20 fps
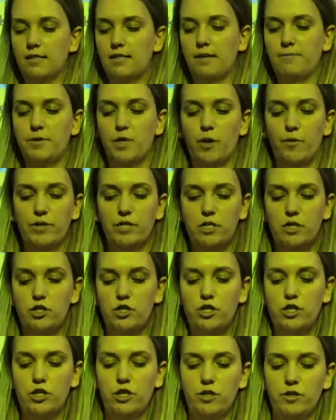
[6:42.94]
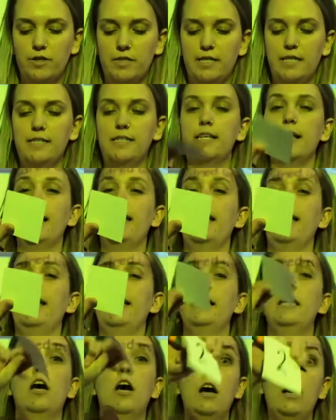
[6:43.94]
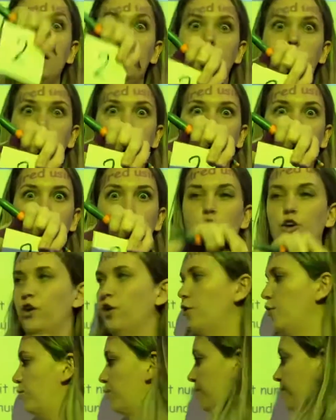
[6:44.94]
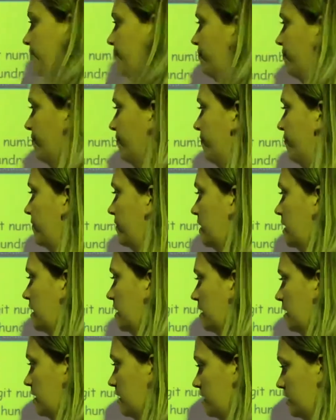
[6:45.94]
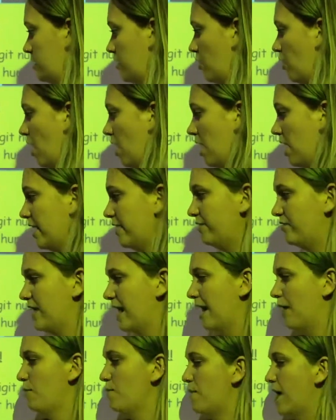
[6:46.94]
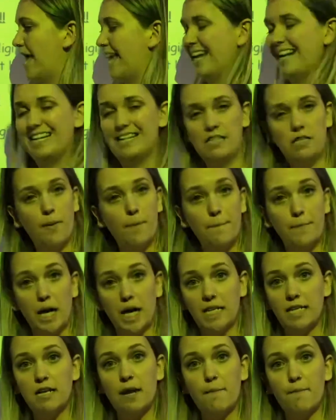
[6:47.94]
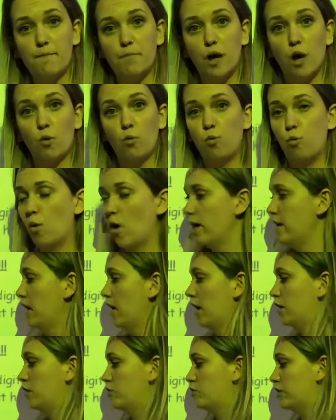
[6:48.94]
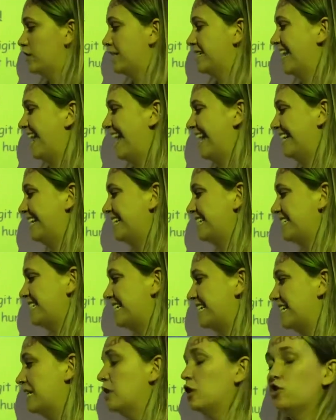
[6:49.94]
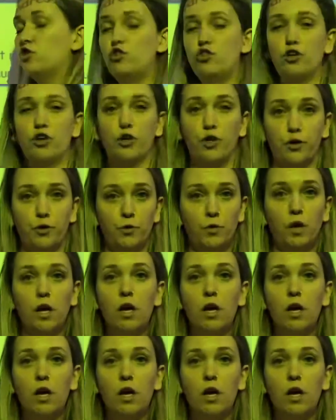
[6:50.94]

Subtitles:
I'm going to choose is a 2. So I've now made my number 182.